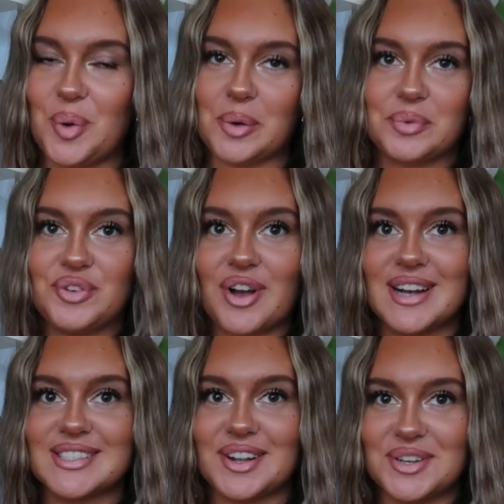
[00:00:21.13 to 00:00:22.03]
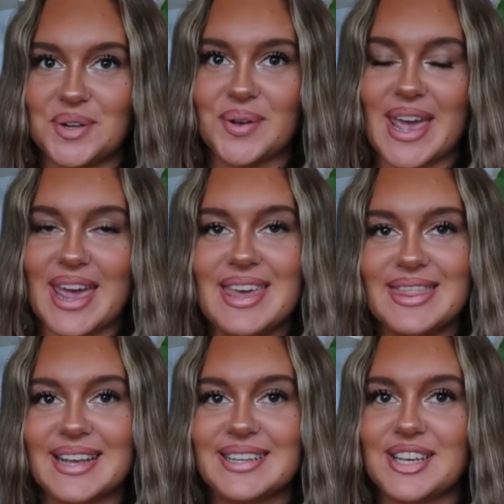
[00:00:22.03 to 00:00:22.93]
Welcome if you guys are new here.
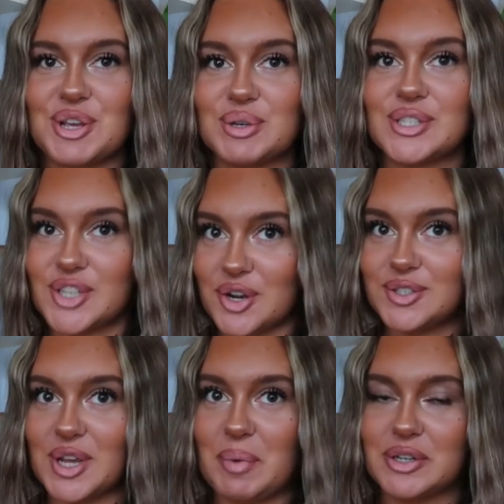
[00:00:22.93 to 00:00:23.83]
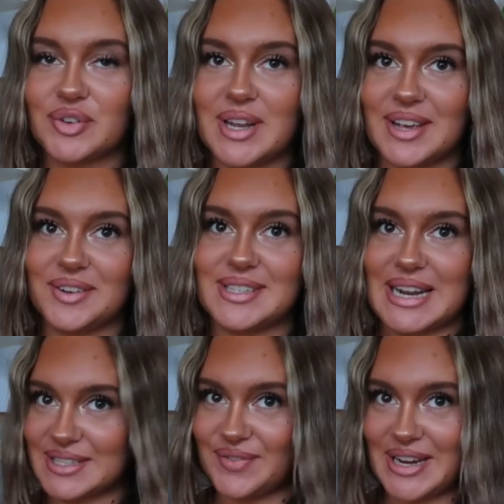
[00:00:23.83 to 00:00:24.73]
Thank you so much for clicking on
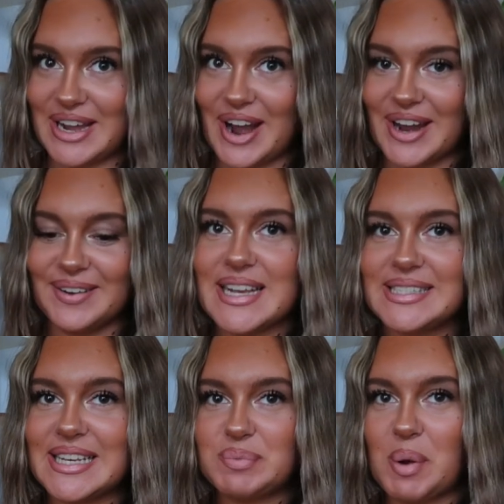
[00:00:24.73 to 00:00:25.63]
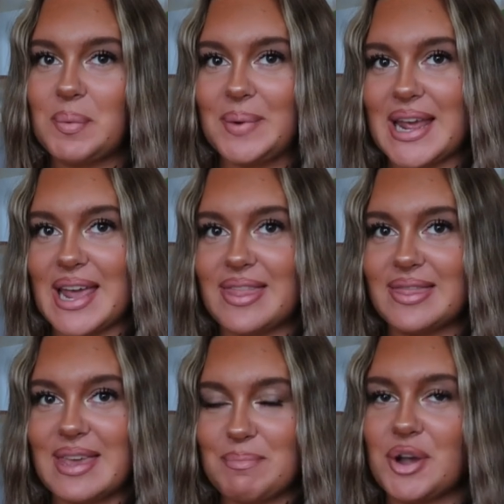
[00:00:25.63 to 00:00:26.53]
today's video. This is probably
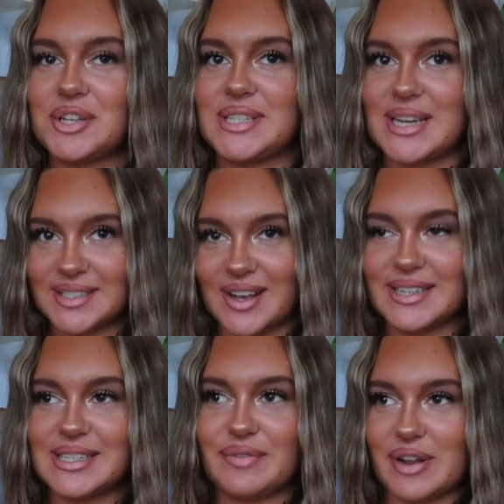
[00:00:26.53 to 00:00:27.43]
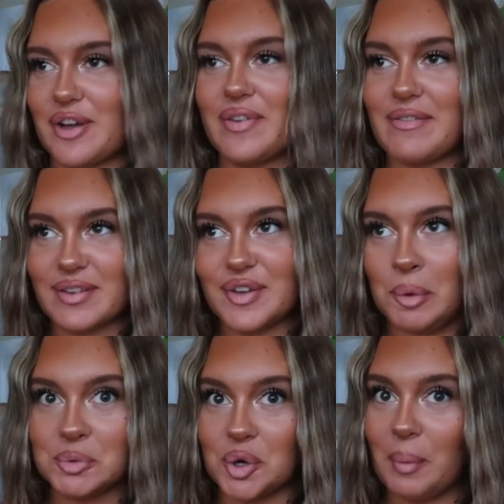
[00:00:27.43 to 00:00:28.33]
the most exciting video I've ever
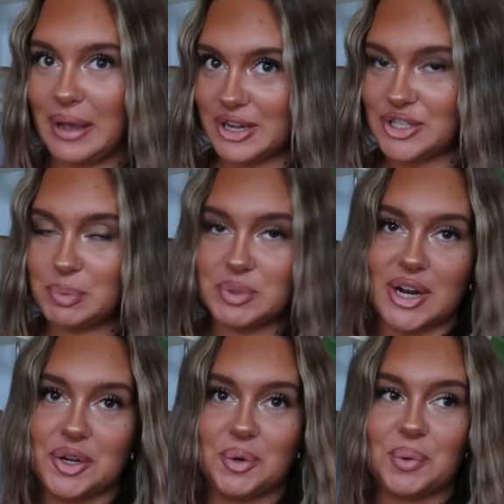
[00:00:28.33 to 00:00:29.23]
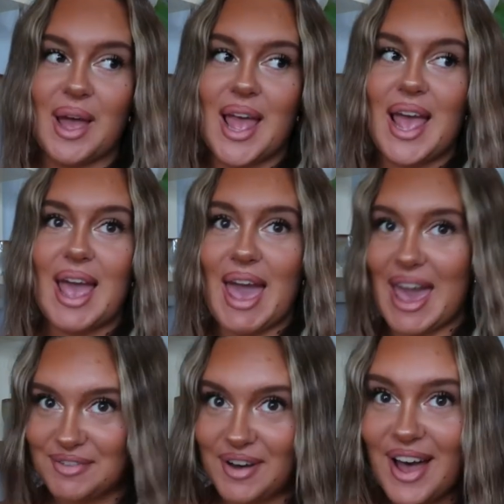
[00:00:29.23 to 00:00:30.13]
filmed on my YouTube channel
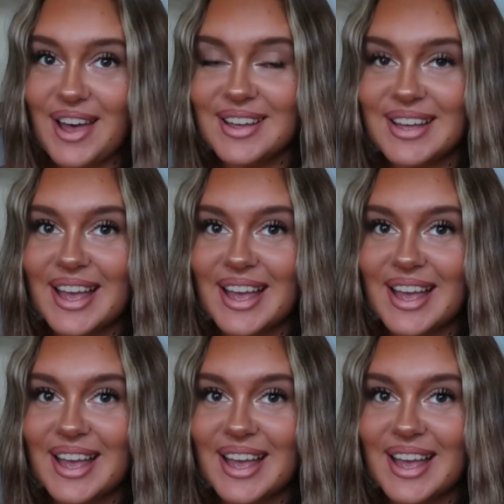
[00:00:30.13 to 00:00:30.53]
ever.